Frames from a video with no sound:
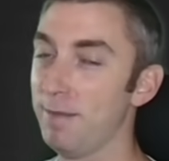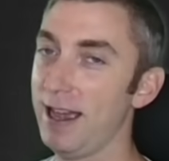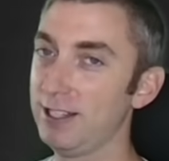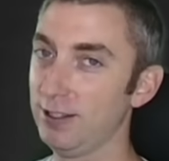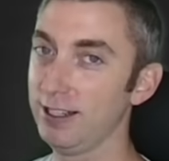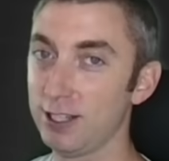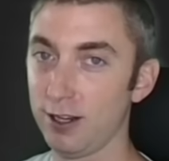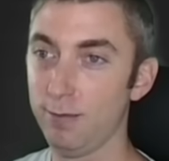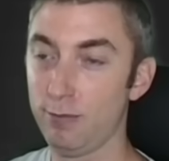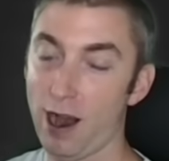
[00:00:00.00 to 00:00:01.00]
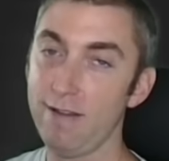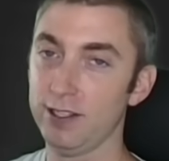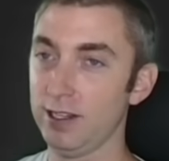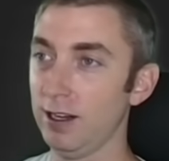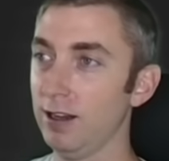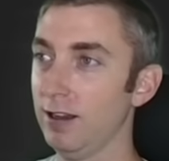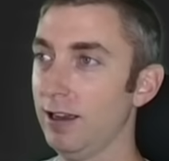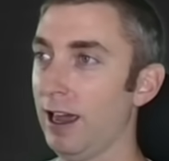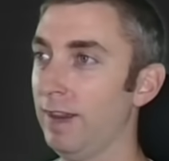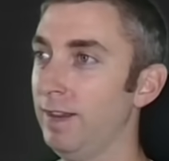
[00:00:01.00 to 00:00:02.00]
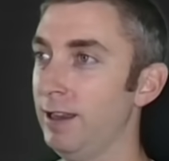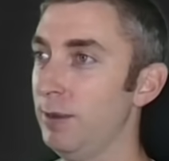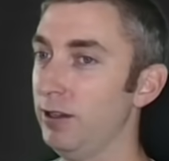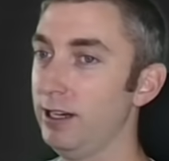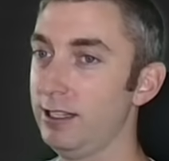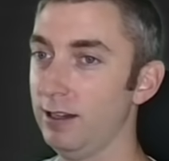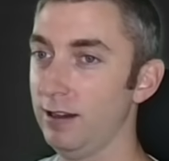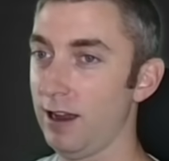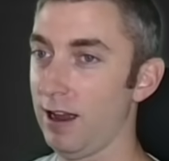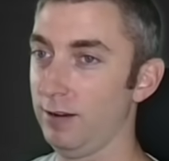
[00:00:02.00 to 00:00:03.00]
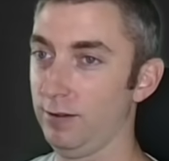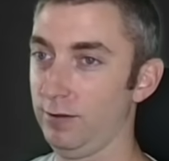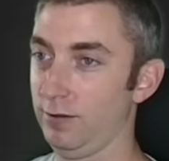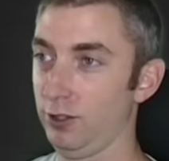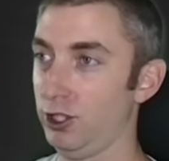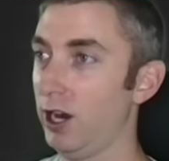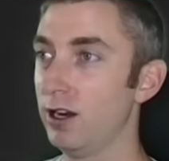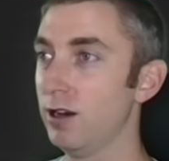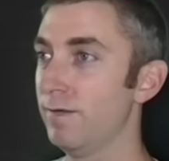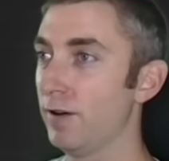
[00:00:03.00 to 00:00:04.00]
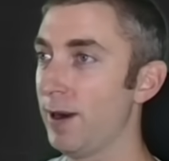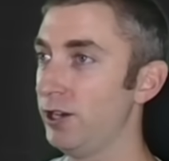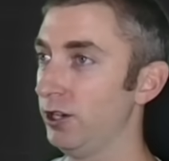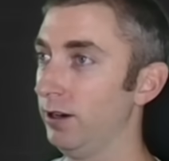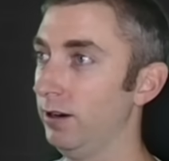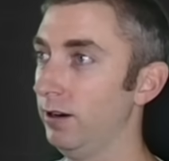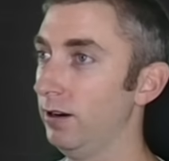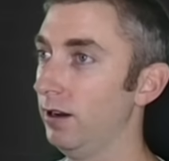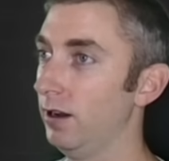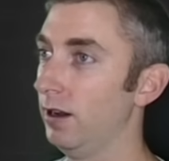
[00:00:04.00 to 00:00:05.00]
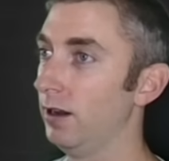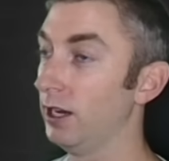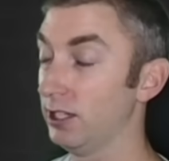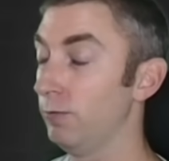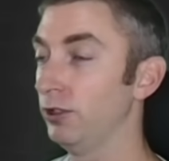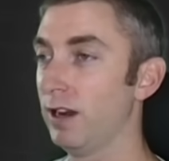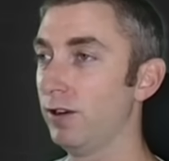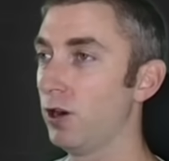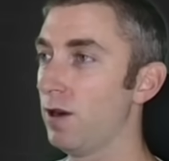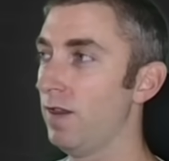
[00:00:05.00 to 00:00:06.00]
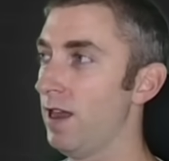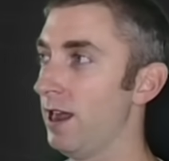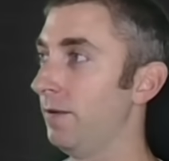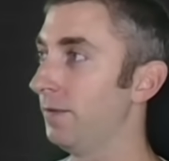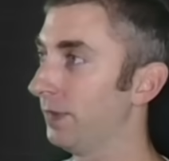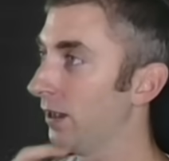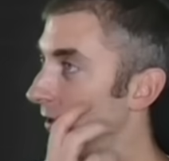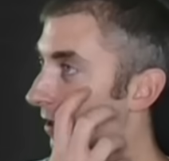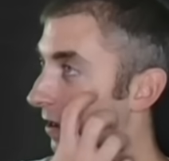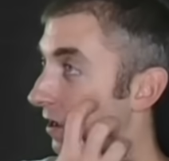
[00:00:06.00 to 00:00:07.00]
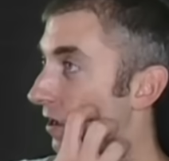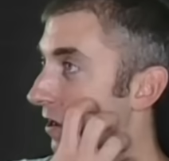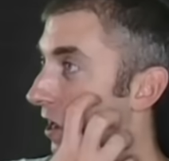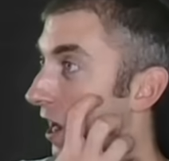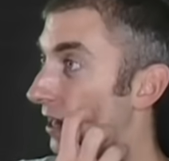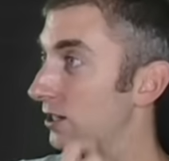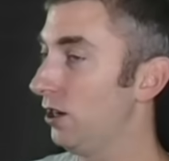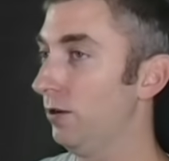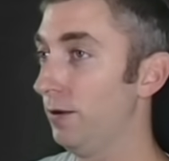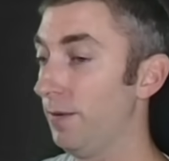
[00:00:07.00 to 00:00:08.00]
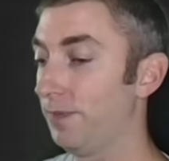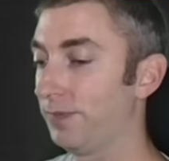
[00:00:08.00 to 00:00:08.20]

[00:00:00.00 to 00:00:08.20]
but basically, privacy and the ability to share your information because it will never go online. All right, so